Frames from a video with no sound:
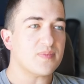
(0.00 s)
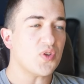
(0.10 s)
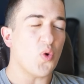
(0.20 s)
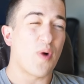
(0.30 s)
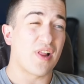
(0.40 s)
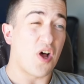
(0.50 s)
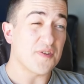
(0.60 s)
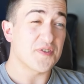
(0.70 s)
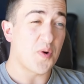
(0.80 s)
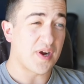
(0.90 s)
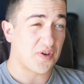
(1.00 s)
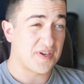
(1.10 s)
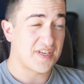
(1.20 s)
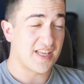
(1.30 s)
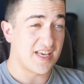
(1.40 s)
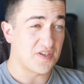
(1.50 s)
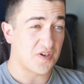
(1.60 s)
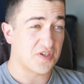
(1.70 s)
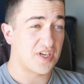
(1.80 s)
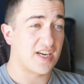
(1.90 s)
while also increasing the
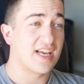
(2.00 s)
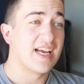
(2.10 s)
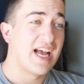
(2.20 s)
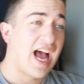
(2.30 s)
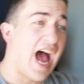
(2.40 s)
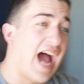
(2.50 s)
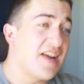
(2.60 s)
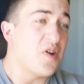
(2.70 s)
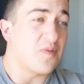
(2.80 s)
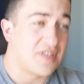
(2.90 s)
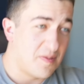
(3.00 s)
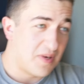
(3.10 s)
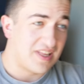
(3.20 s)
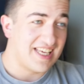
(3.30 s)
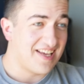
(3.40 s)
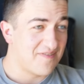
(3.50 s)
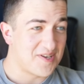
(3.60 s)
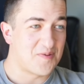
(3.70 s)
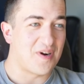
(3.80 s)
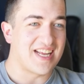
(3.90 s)
exertion. I don't typically give
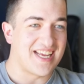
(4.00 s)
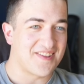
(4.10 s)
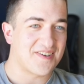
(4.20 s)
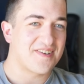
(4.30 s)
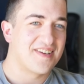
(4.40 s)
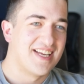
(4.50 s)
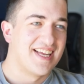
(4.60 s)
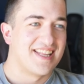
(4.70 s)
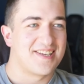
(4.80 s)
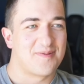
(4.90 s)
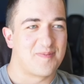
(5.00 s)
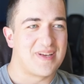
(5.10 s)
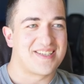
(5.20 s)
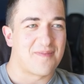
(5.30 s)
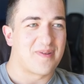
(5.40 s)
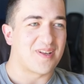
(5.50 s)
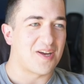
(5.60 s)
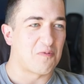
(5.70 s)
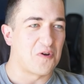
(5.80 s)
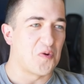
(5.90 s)
this one either. This would be something
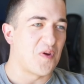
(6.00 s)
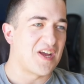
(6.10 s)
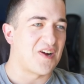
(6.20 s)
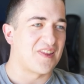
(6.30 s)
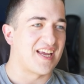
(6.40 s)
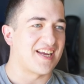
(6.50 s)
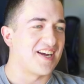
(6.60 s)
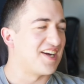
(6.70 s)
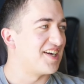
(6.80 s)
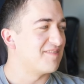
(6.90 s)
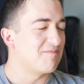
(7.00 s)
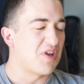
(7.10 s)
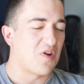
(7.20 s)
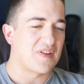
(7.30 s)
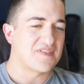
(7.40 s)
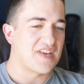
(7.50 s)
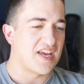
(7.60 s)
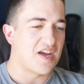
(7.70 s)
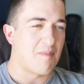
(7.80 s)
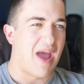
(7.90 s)
like we're doing on like a, let's
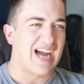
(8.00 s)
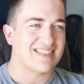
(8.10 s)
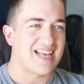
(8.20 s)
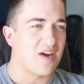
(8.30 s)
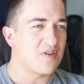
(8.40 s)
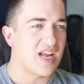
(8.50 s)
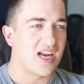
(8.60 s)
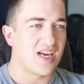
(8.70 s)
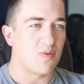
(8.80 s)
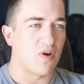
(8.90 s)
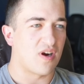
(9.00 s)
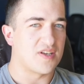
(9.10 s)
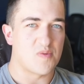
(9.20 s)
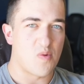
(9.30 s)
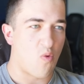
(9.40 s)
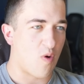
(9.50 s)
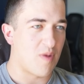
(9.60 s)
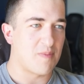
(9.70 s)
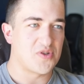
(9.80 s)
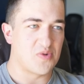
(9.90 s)
say a max out day, where as we warm
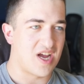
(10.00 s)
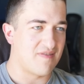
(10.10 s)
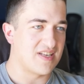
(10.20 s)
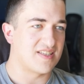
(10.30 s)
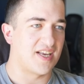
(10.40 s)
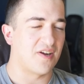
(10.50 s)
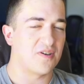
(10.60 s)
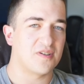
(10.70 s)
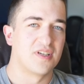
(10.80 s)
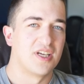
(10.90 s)
up to a heavy single,